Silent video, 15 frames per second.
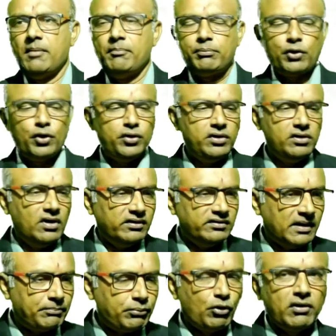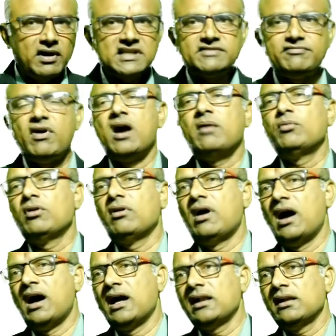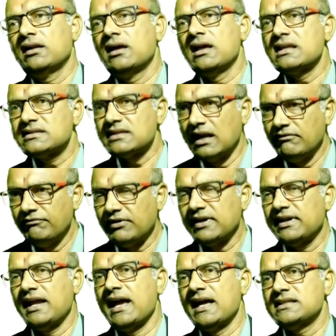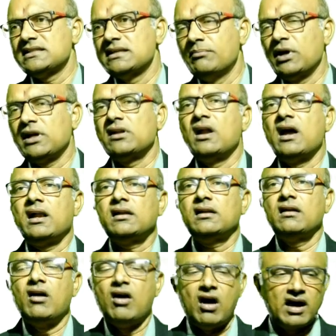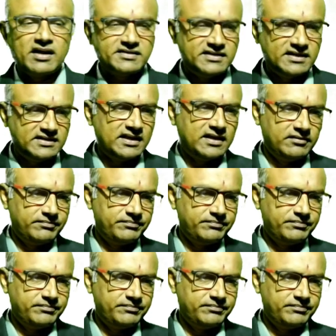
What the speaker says: products formed are sulfur gas but not oxygen.